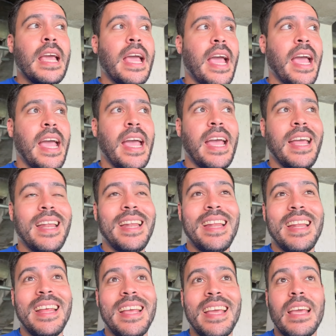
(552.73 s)

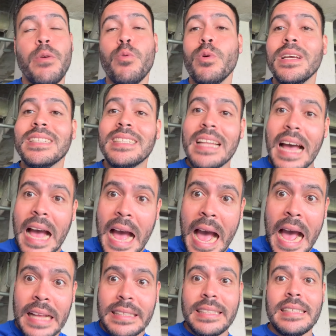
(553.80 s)
and it, it's not
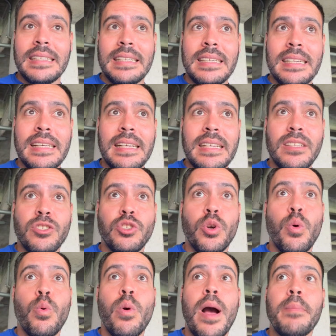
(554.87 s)
hot so
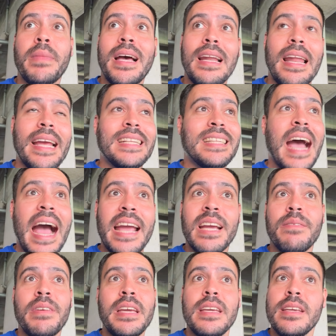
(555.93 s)
i'm not like dying
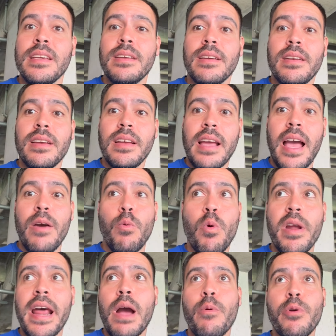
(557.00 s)
of heat
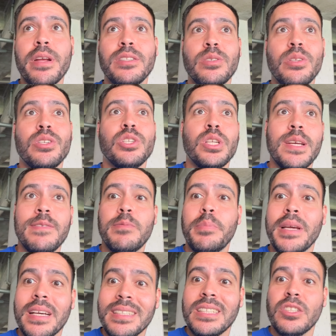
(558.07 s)
one hour into the shift
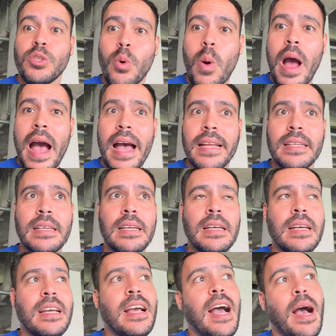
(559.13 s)
because it's so hot
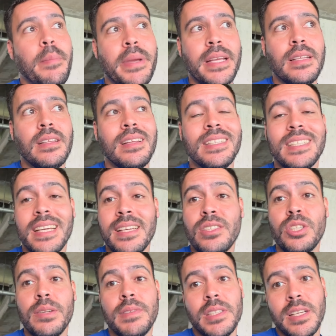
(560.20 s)
i mean the second
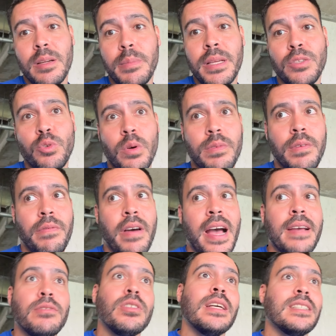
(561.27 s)
shift is gonna be 12 to
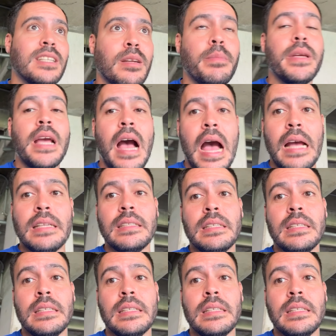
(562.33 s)
5 so that's gonna be hot